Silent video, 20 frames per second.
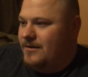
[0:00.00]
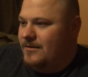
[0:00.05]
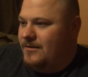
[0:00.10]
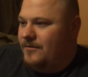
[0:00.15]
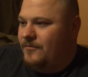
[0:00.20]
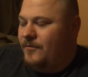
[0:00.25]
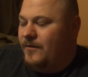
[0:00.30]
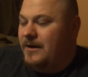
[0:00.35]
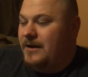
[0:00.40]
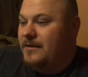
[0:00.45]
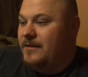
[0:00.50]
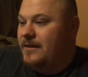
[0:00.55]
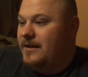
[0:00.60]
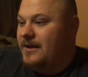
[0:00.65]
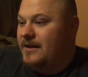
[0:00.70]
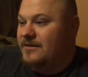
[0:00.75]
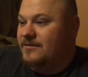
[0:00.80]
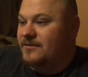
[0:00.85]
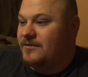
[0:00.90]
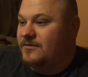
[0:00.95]
the funny
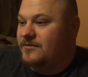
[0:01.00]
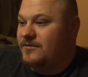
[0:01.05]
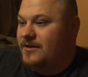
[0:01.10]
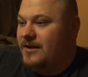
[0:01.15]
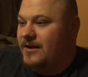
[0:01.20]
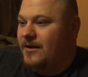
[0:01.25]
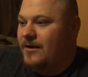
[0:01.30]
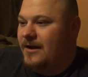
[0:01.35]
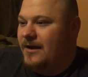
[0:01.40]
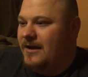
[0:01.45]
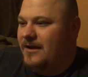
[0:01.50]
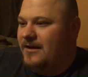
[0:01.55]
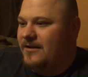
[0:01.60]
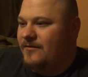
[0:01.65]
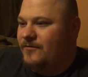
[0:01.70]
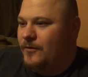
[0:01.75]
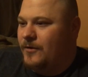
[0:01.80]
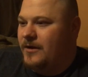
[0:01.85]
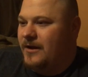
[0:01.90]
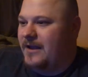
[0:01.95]
thing is, you know,
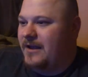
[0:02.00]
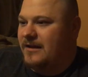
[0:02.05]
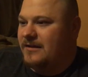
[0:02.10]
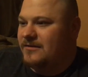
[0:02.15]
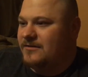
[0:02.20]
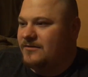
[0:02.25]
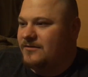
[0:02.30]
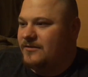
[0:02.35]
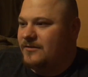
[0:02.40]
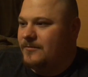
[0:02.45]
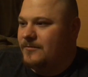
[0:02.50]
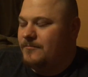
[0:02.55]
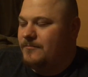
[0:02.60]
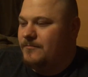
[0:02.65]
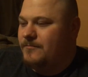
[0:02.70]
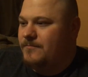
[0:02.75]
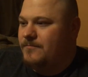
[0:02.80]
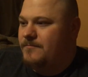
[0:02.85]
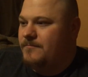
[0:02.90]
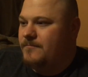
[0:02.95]
for as
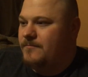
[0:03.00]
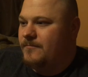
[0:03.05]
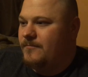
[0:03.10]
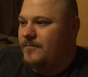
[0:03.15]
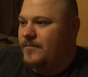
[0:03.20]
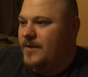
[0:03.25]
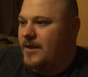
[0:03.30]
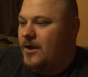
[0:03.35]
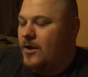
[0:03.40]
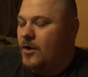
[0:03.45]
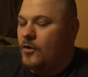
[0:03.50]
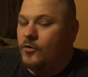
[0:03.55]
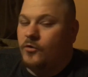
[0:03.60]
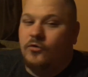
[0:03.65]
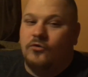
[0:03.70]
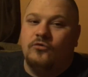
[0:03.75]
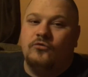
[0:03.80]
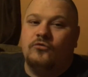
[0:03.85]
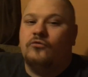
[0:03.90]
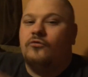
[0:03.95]

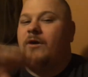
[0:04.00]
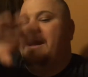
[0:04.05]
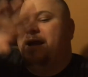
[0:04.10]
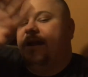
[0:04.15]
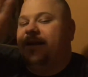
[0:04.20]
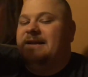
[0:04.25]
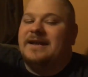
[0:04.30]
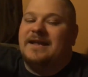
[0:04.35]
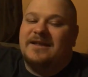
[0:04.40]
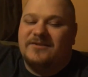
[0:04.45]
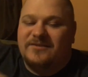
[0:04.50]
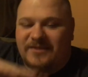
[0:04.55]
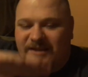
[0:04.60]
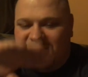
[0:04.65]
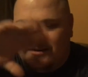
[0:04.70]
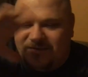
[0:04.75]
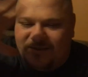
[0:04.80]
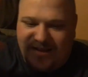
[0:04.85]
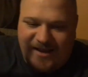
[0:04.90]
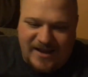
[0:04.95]
great as
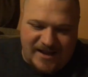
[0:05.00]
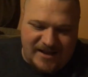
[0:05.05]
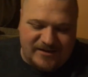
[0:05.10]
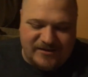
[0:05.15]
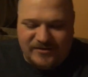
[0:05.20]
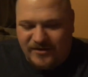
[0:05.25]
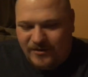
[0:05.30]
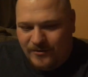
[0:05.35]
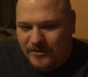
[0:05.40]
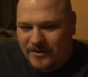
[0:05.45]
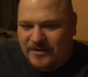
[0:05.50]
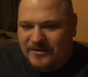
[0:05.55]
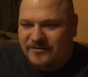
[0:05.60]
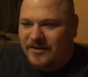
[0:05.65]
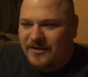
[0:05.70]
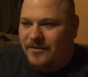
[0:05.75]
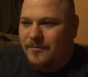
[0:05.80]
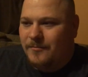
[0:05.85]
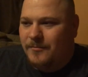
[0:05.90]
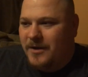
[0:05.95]
they say Enzo
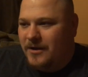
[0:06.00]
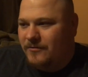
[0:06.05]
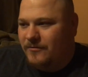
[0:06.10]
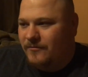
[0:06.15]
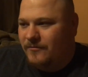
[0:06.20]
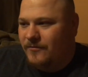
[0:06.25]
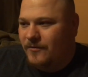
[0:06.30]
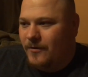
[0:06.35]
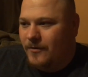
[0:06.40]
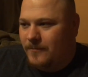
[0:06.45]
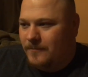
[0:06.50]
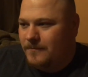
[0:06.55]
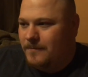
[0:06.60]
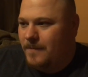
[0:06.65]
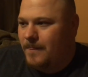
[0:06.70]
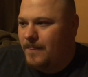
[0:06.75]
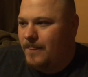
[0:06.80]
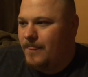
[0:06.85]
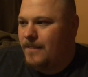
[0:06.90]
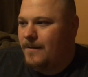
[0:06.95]
is on the microphone,
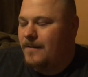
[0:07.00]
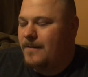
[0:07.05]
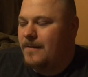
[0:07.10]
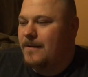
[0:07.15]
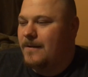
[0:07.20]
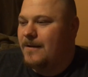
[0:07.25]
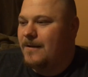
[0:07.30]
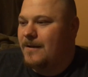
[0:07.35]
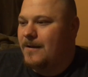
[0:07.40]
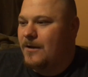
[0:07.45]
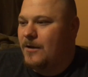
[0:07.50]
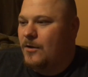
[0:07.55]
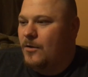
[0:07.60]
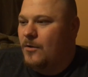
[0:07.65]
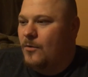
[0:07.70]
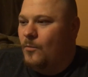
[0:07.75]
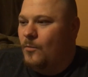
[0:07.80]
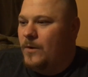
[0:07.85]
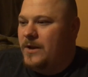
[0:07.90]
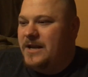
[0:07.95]

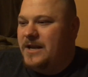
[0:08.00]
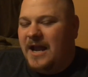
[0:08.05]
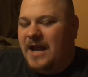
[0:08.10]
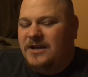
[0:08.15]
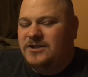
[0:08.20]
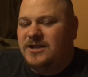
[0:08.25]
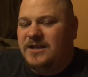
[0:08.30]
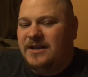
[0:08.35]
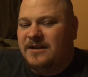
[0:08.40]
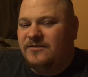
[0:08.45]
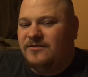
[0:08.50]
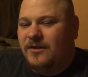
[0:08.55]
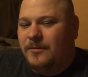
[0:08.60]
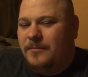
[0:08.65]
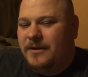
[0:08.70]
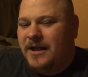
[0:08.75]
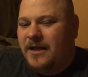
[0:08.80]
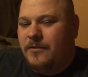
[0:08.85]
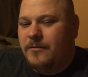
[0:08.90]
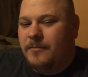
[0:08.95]
when you actually get
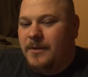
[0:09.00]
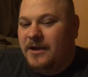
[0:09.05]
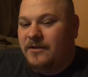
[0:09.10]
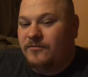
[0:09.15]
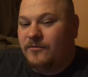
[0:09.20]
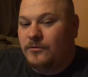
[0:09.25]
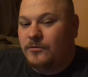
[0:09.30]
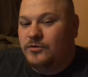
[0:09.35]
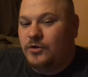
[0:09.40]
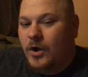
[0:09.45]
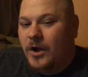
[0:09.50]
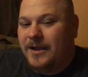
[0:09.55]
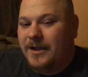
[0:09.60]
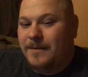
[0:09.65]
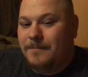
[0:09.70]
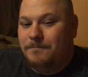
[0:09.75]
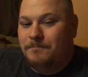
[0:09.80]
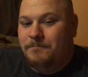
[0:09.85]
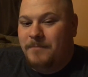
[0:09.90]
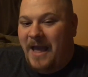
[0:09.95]
somebody on the microphone
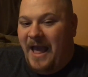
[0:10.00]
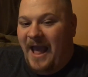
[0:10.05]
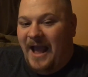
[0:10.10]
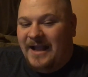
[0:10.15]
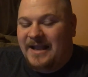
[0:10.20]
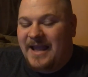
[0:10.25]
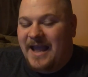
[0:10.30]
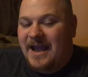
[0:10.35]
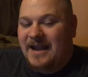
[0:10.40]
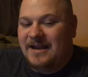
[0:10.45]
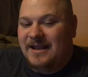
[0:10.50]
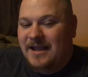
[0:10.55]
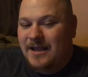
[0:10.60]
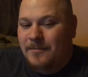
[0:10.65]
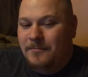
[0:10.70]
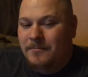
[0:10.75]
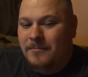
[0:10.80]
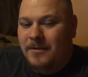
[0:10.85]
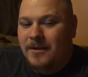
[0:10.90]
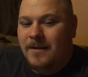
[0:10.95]
talking back at
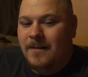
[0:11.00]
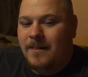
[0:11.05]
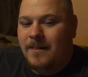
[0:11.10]
him,